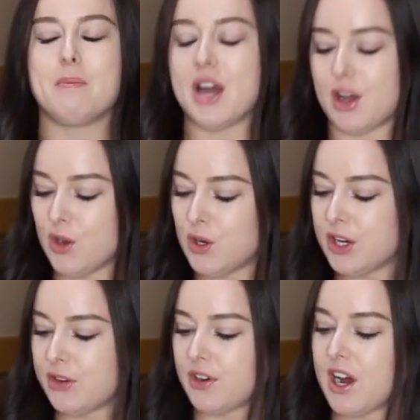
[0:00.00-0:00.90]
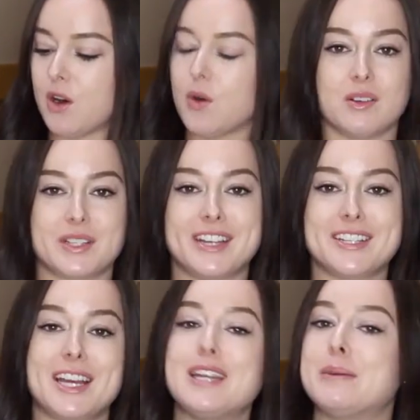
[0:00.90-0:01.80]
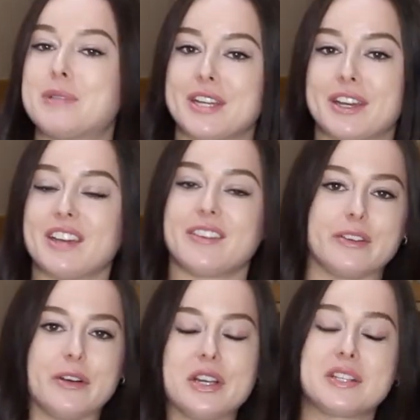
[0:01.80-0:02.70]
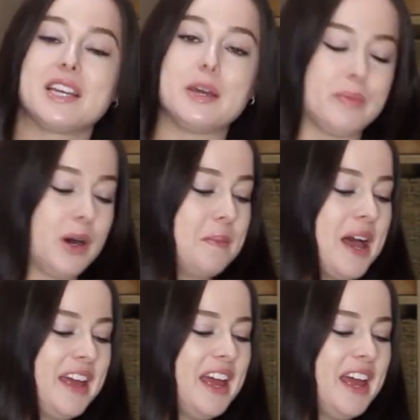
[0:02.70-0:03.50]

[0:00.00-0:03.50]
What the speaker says: My holy grail, I was going to say lipstick, it's not, it's a lip balm.